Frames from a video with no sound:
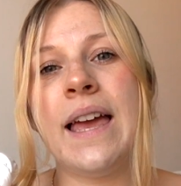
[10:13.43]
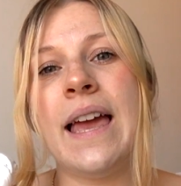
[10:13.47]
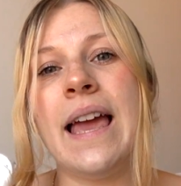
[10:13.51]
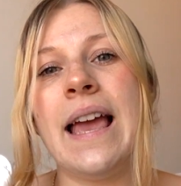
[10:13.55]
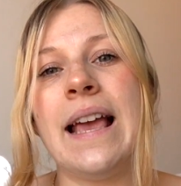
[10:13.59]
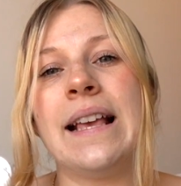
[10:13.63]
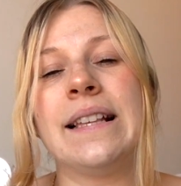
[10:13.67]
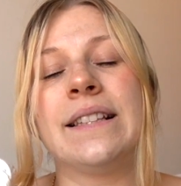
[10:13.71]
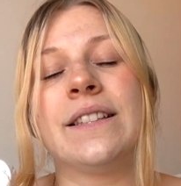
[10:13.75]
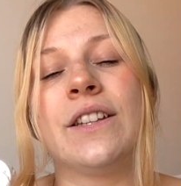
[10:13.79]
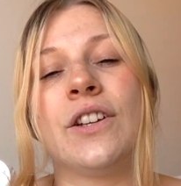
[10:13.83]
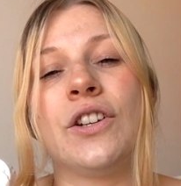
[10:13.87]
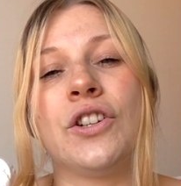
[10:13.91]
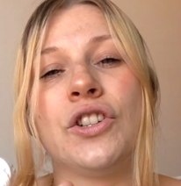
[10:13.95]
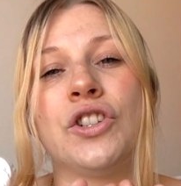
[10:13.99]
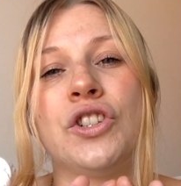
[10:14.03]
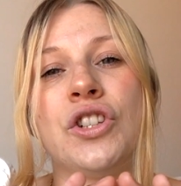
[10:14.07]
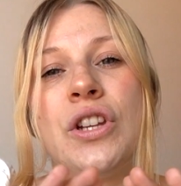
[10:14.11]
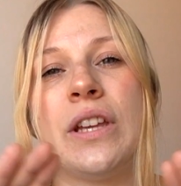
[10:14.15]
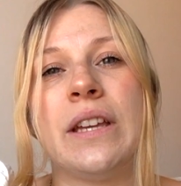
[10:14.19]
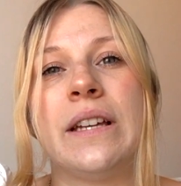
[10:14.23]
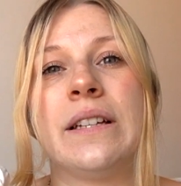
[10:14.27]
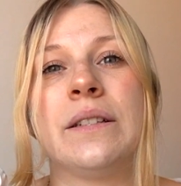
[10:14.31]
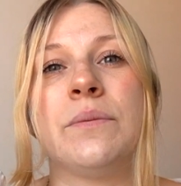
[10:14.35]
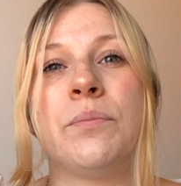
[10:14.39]
it's a
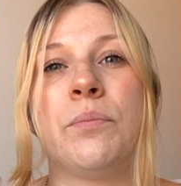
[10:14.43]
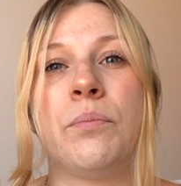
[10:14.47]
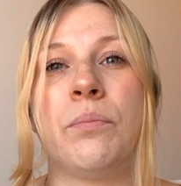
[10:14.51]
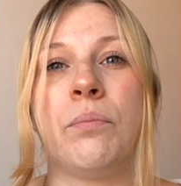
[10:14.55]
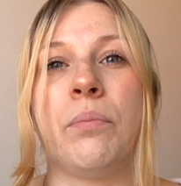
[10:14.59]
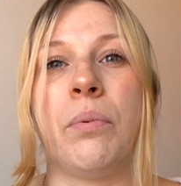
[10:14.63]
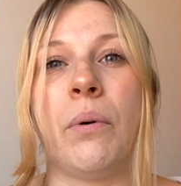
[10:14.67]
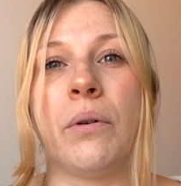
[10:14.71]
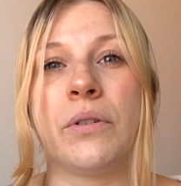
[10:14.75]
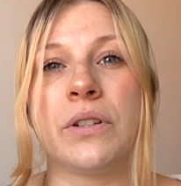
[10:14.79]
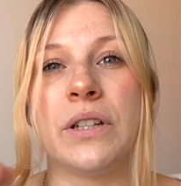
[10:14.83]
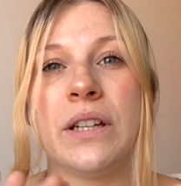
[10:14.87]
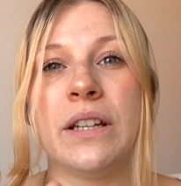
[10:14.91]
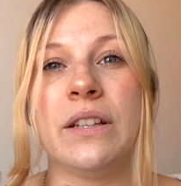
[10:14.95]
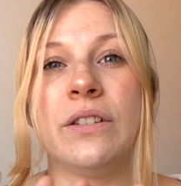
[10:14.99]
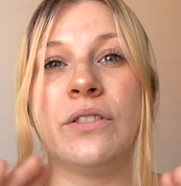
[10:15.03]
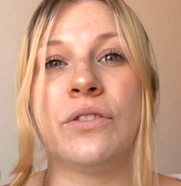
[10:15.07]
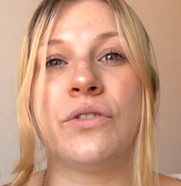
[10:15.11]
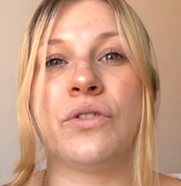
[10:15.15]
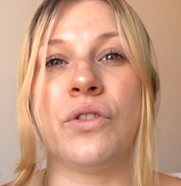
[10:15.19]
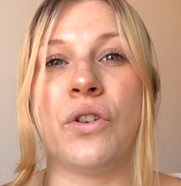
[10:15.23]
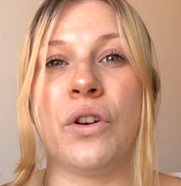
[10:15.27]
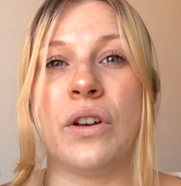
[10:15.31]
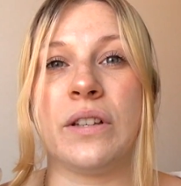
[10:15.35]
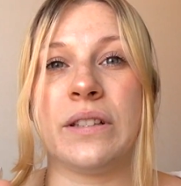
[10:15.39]
sheared bodice,
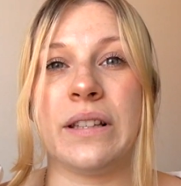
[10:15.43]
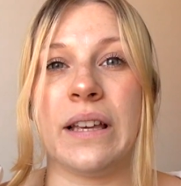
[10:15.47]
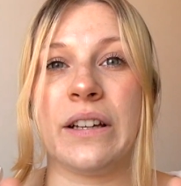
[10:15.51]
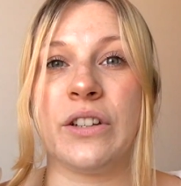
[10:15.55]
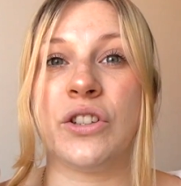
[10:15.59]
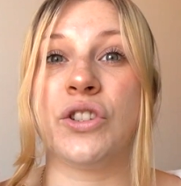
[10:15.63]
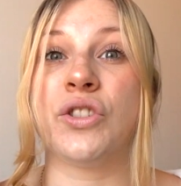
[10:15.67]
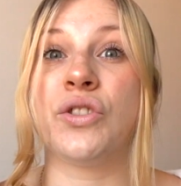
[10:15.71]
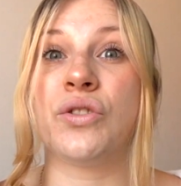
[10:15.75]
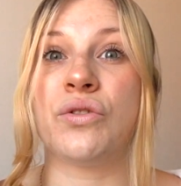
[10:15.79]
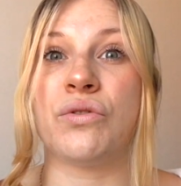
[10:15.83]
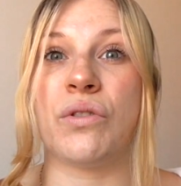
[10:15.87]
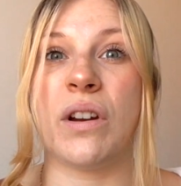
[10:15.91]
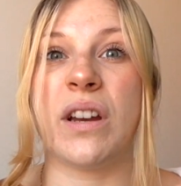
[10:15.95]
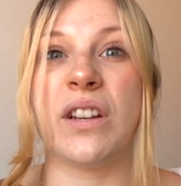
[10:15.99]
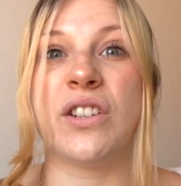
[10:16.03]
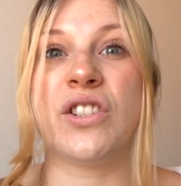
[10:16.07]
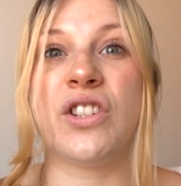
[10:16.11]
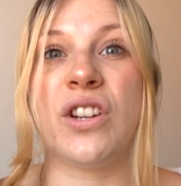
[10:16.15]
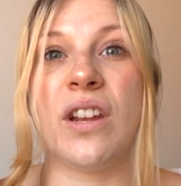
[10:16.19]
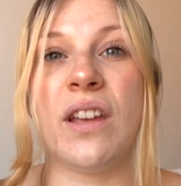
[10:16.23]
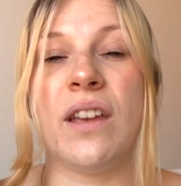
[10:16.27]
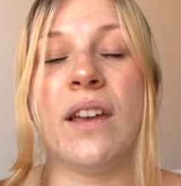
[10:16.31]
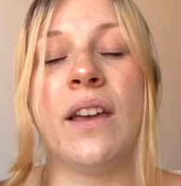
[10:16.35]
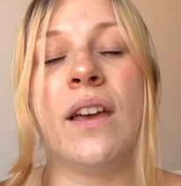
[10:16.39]
so it's like
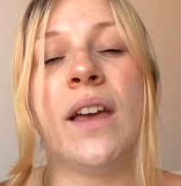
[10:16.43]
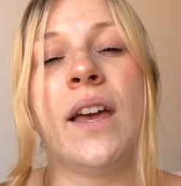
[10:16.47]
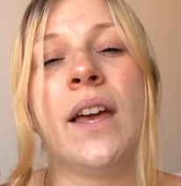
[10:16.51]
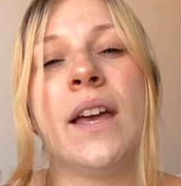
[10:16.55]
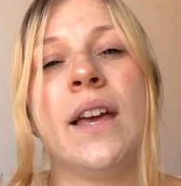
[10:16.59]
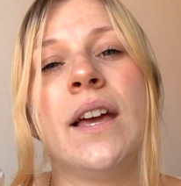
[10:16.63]
stretchy.